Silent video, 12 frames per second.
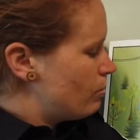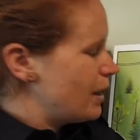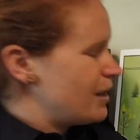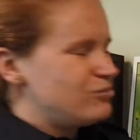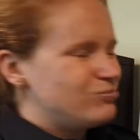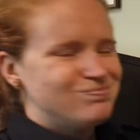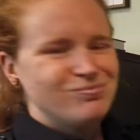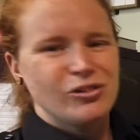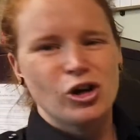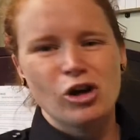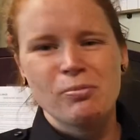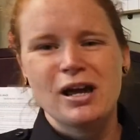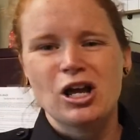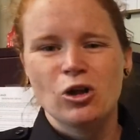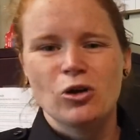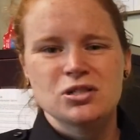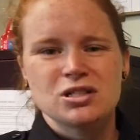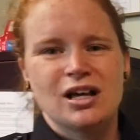but they're a bit
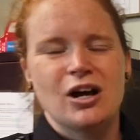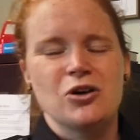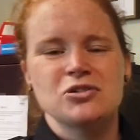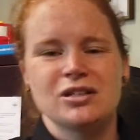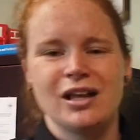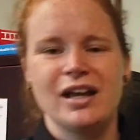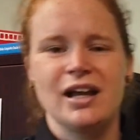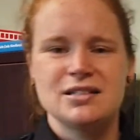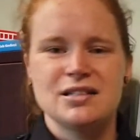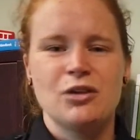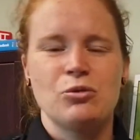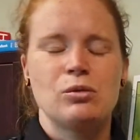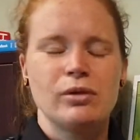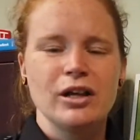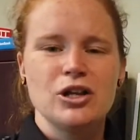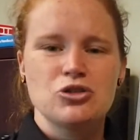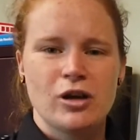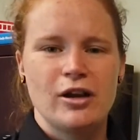close to the house, and like I said, we're
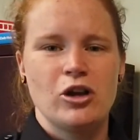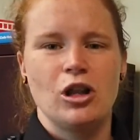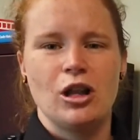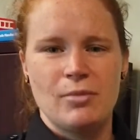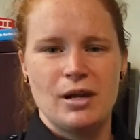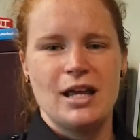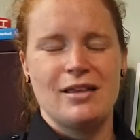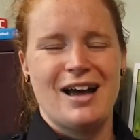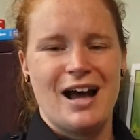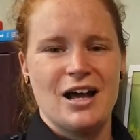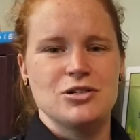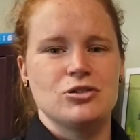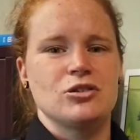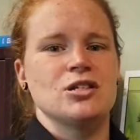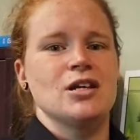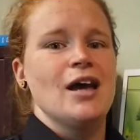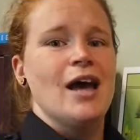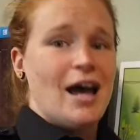really trying to eliminate the
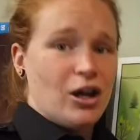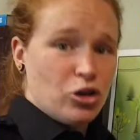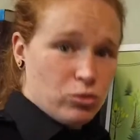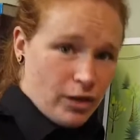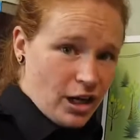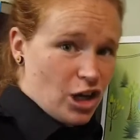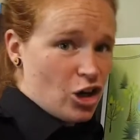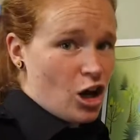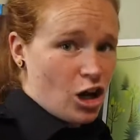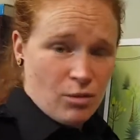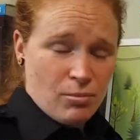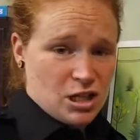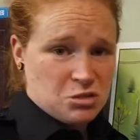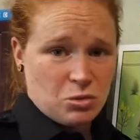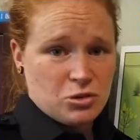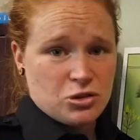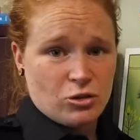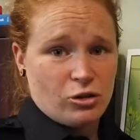hazards and create a
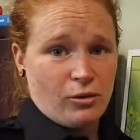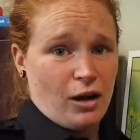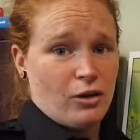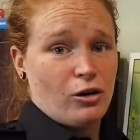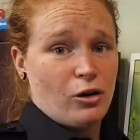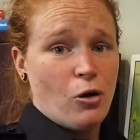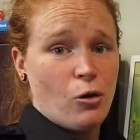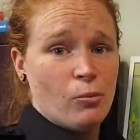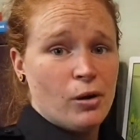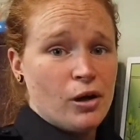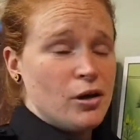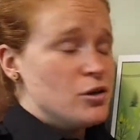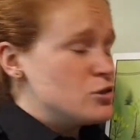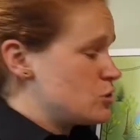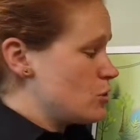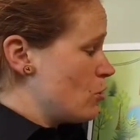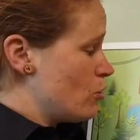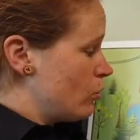non-combustible zone around our home.
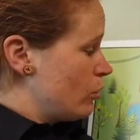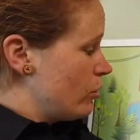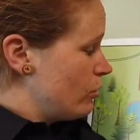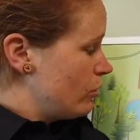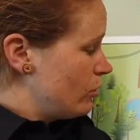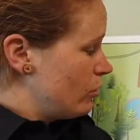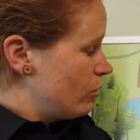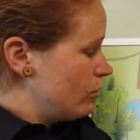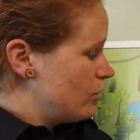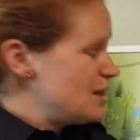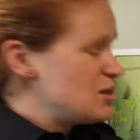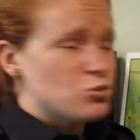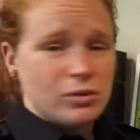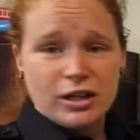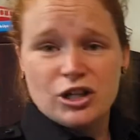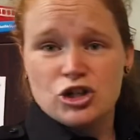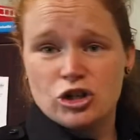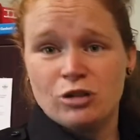So these
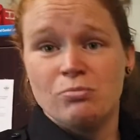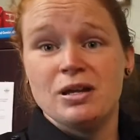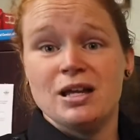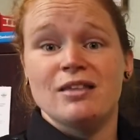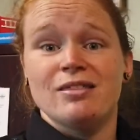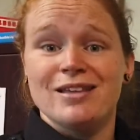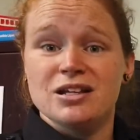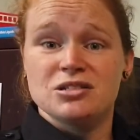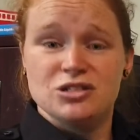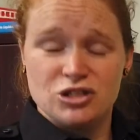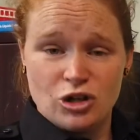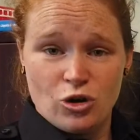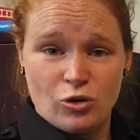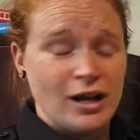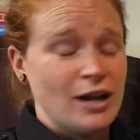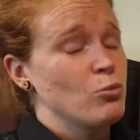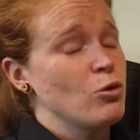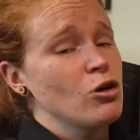really shouldn't be in this zone,
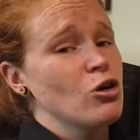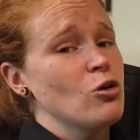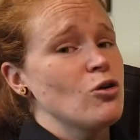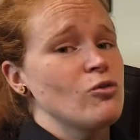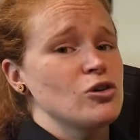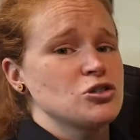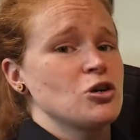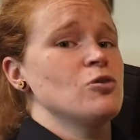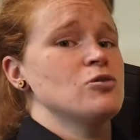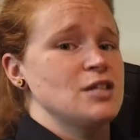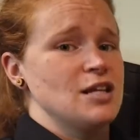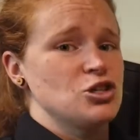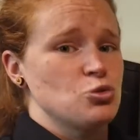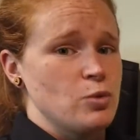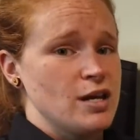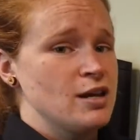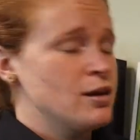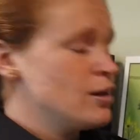and we'll go over zones each
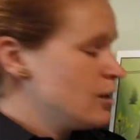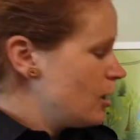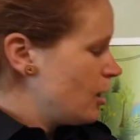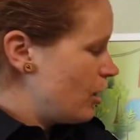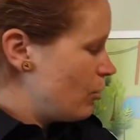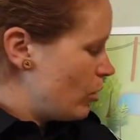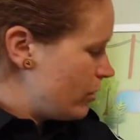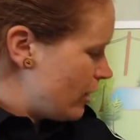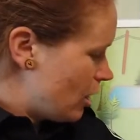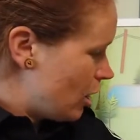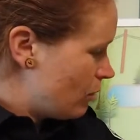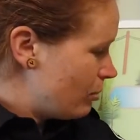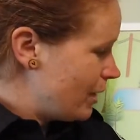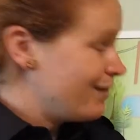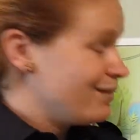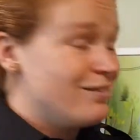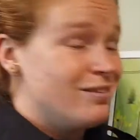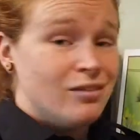week and what they are, but